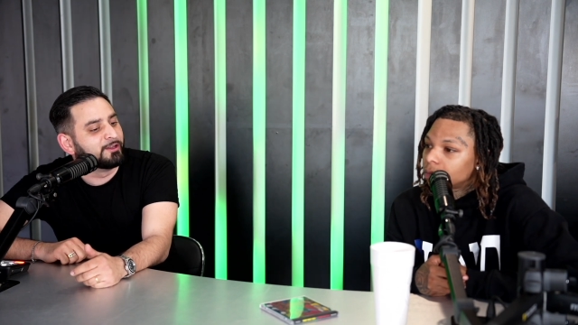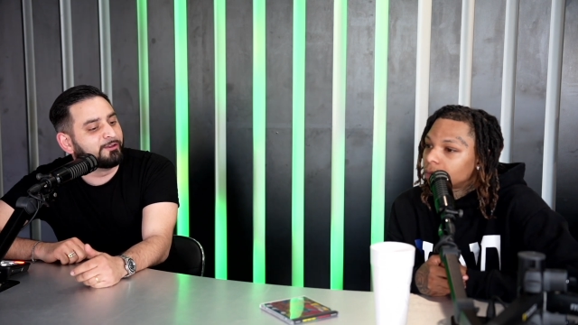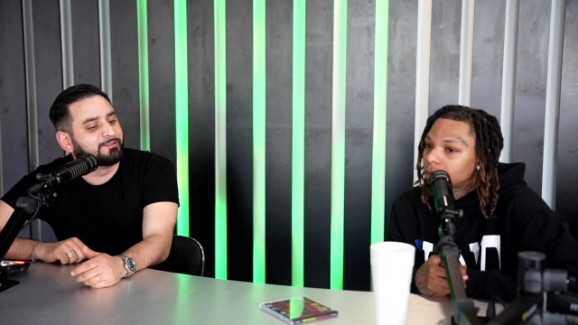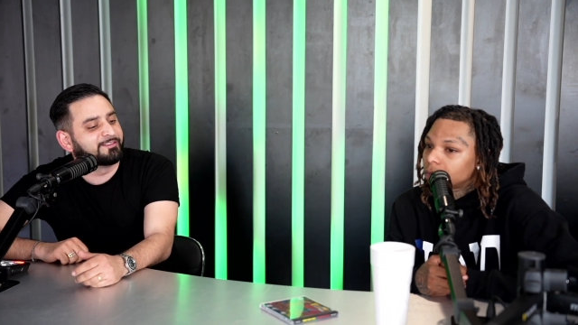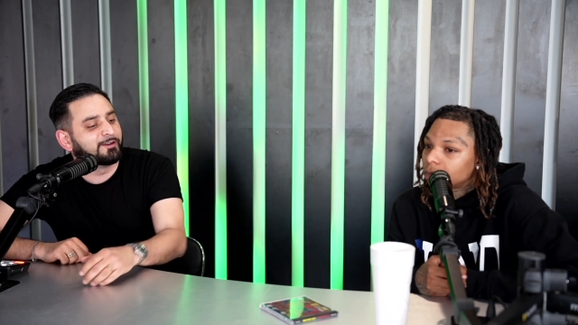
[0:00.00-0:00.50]
Speaker 1: Do
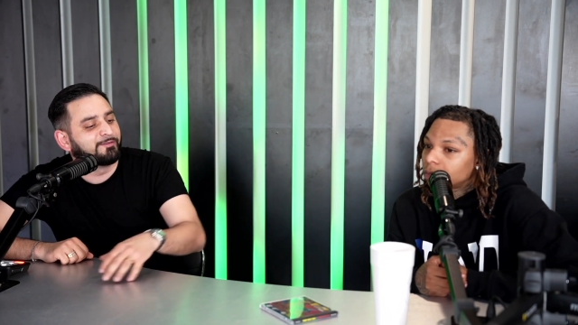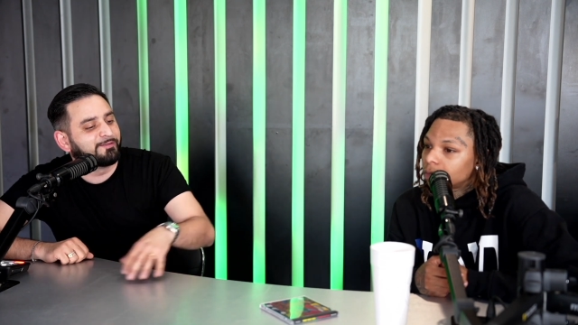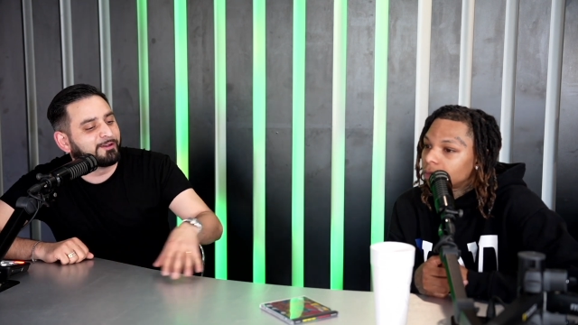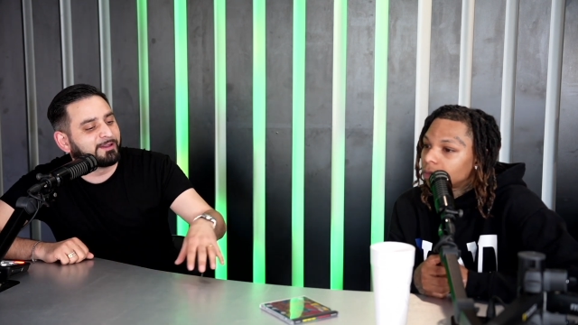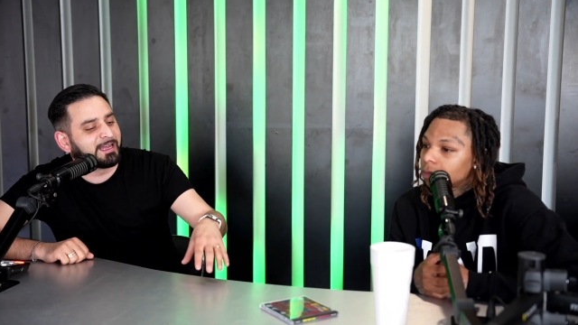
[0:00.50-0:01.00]
you still
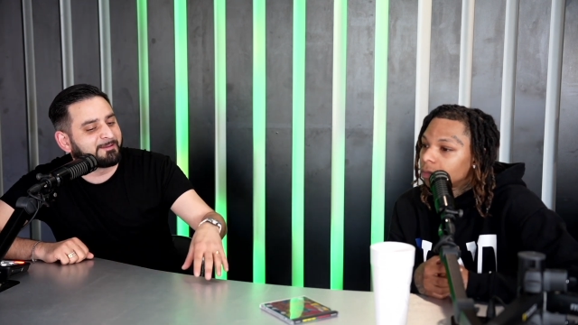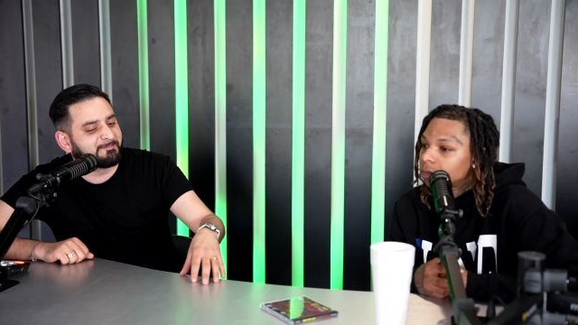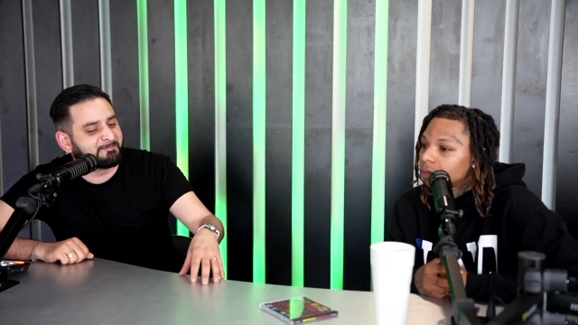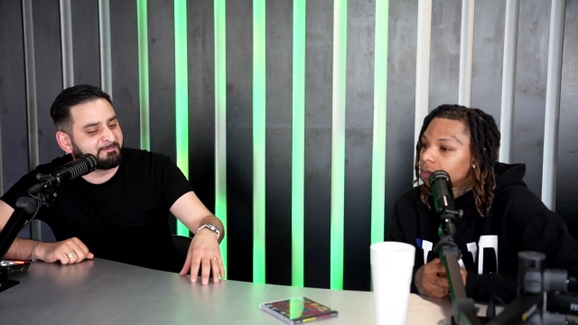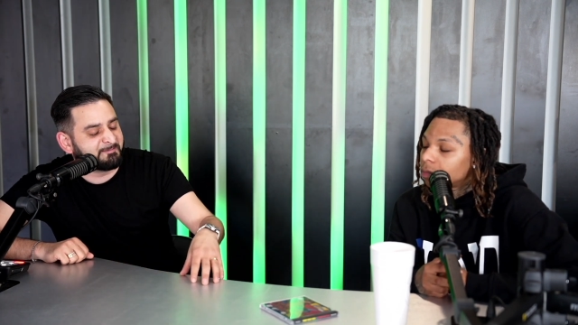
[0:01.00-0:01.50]
feel like
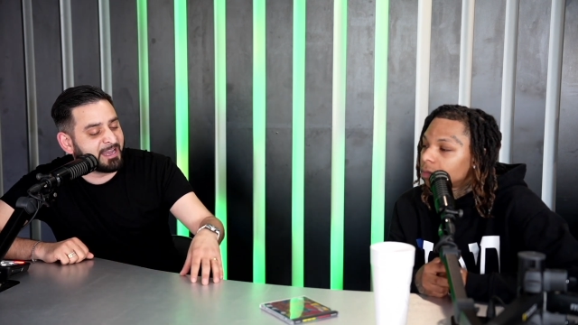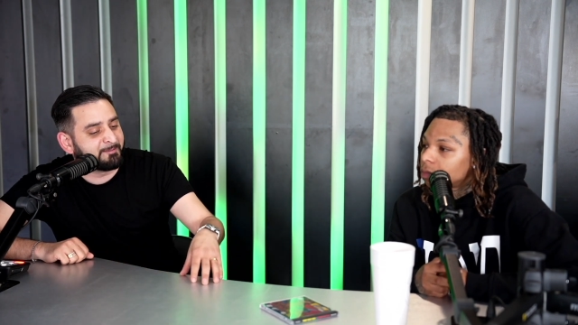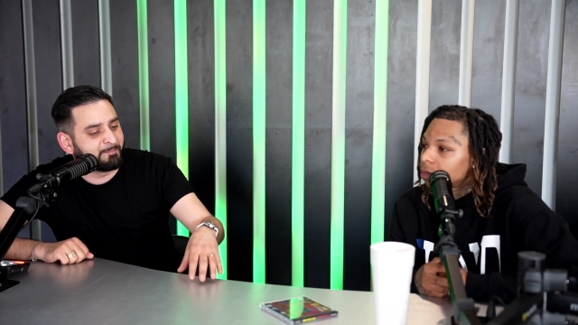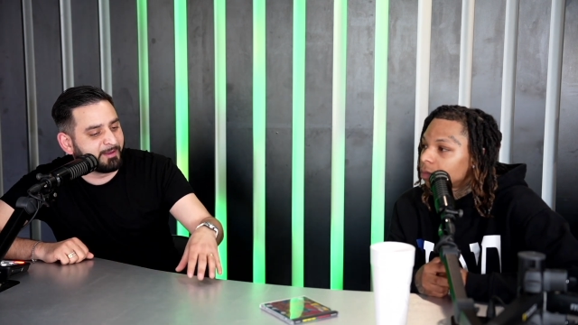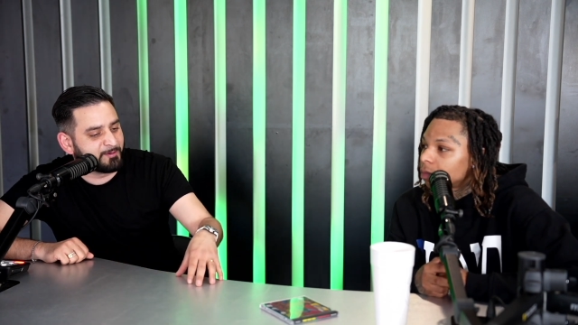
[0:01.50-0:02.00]
eh,
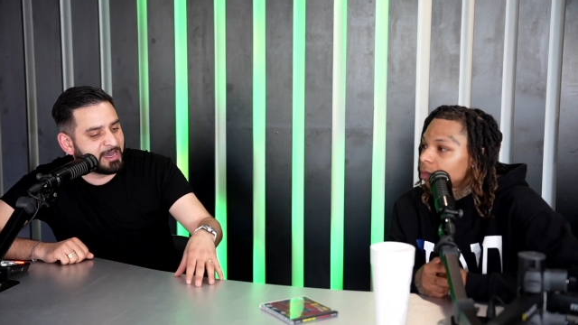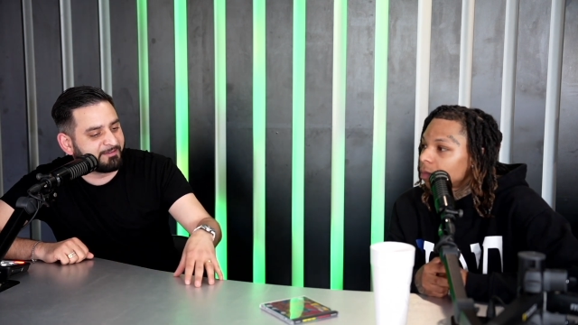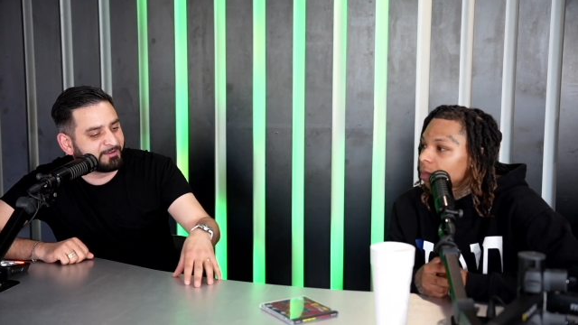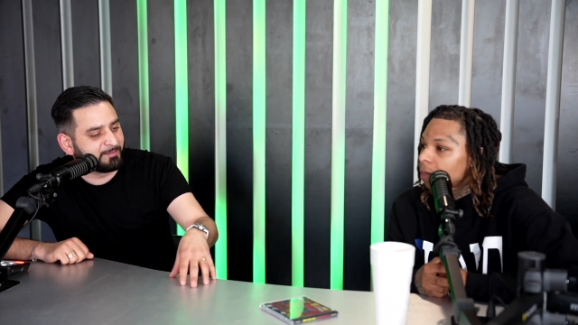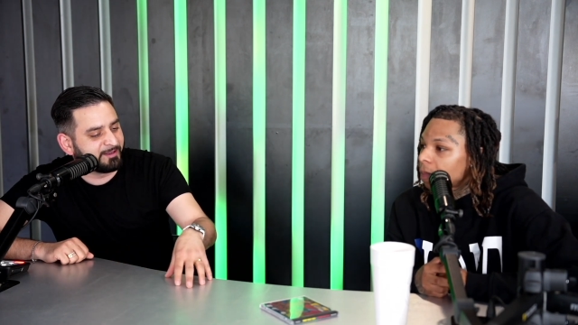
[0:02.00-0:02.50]
people
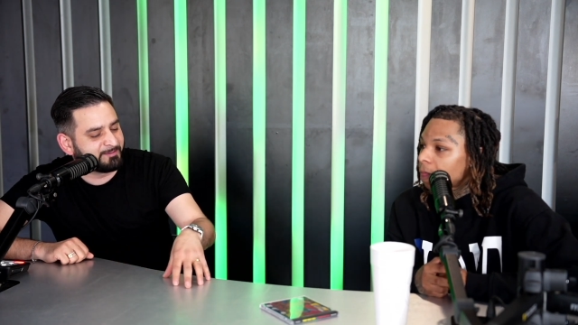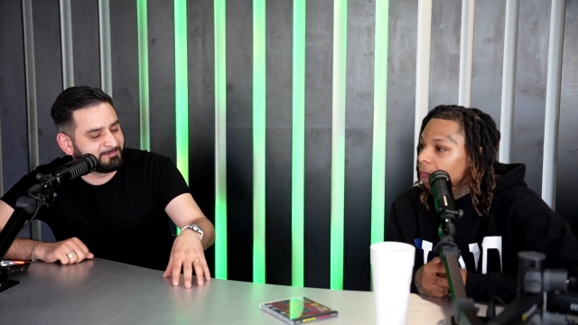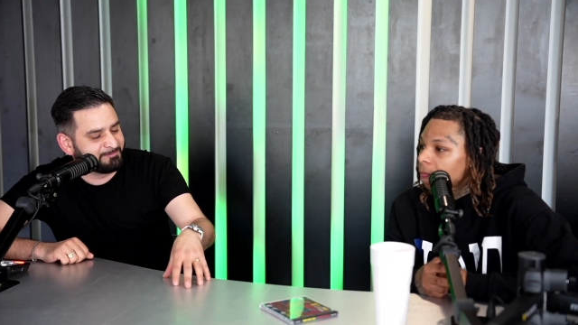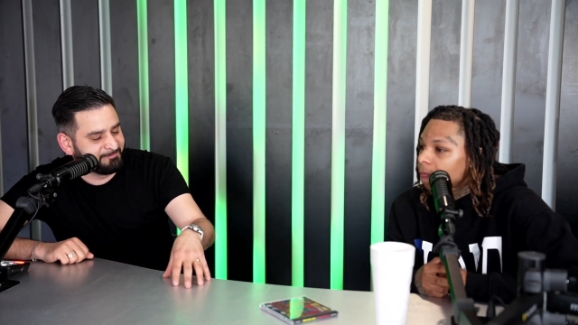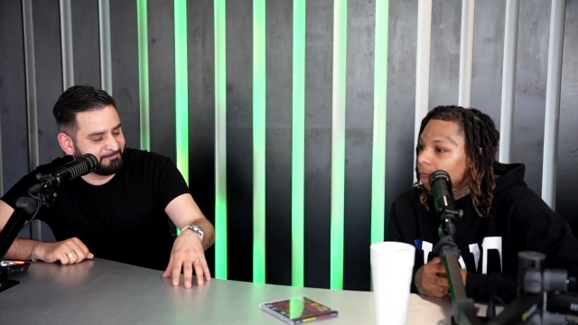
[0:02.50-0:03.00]
have to be
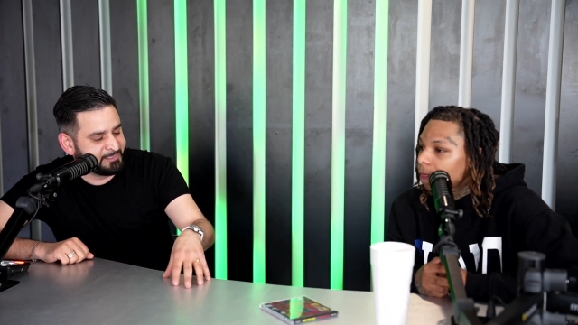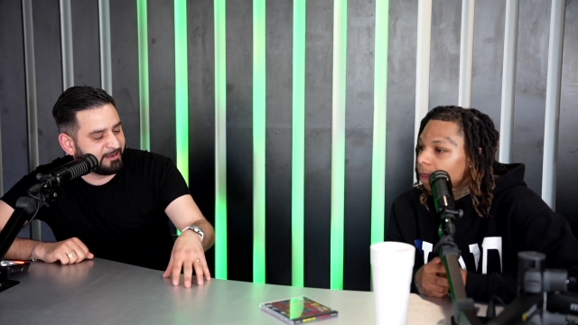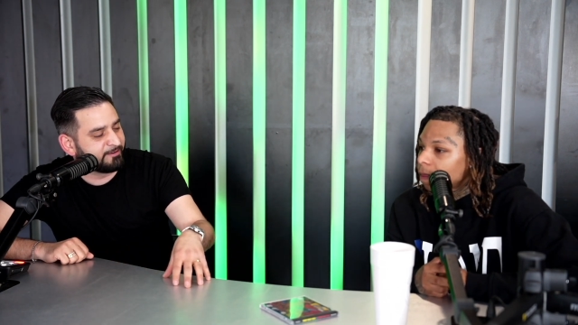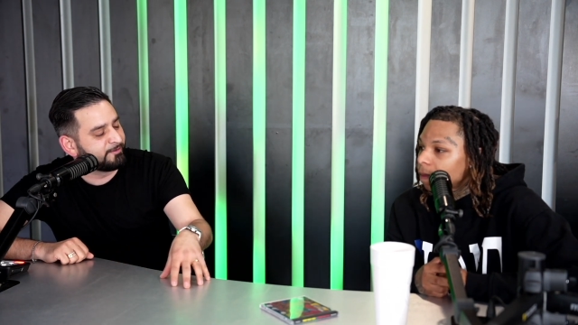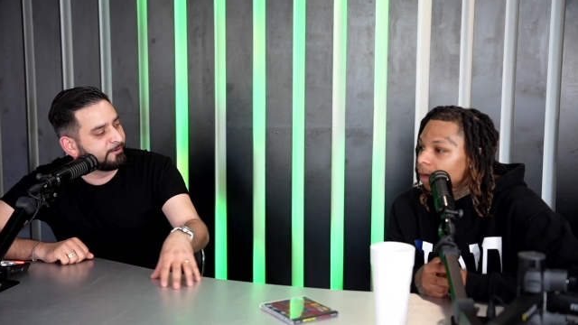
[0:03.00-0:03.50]

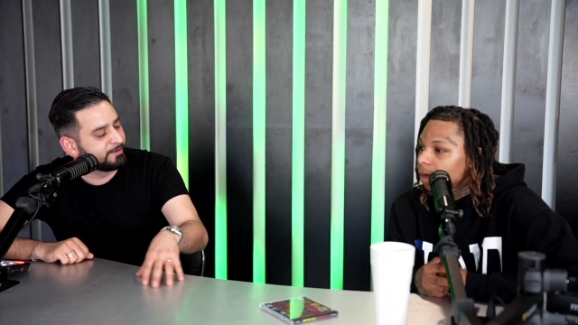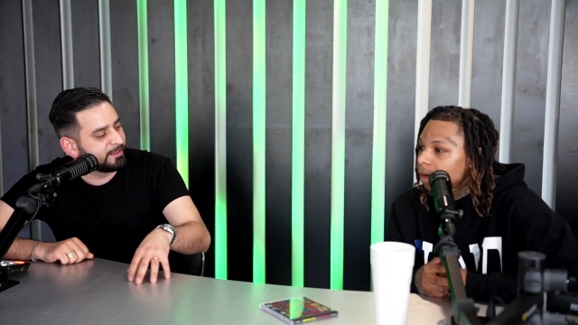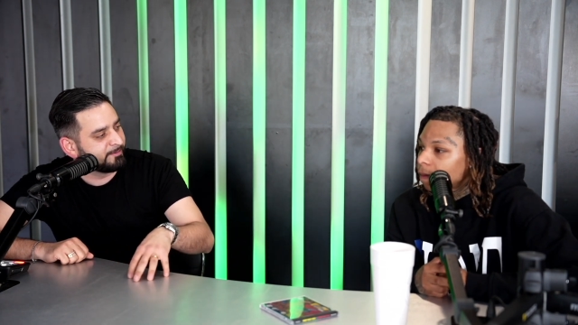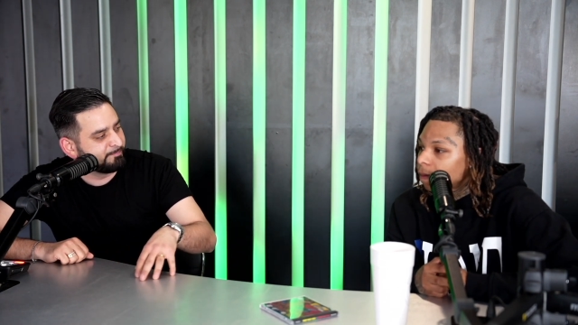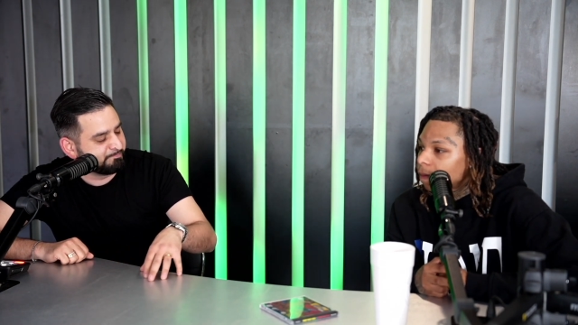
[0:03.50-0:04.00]
careful when
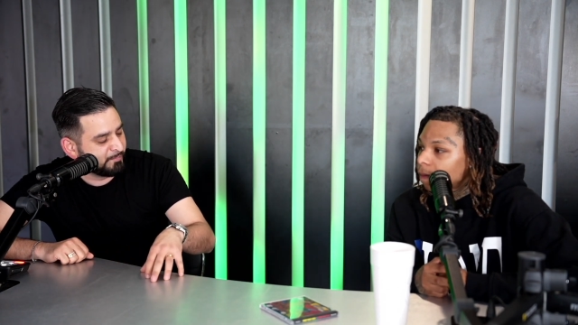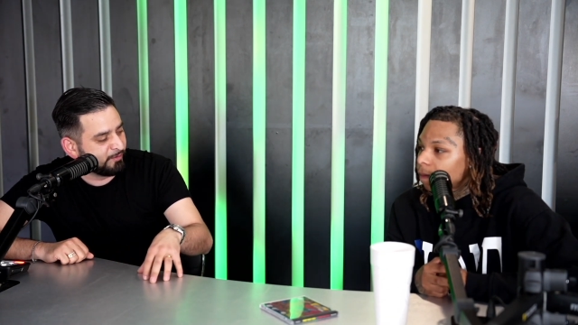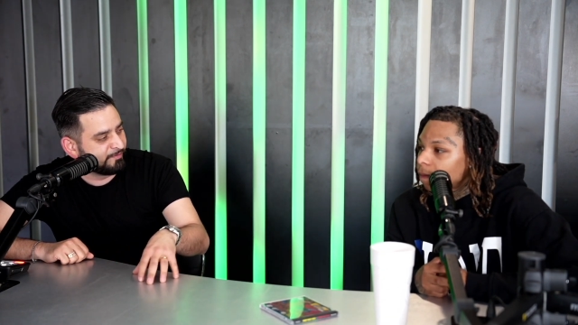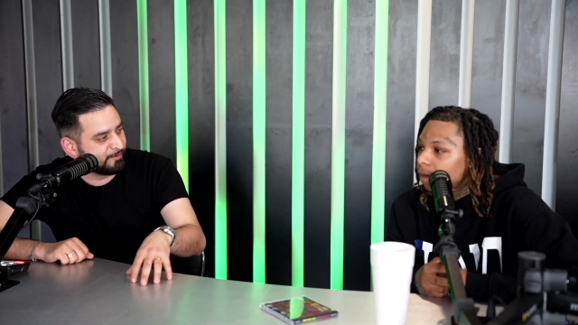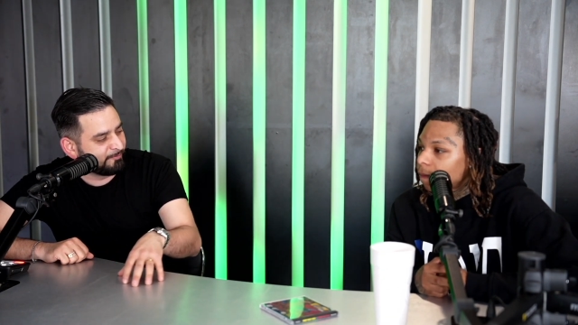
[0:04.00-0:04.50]
they move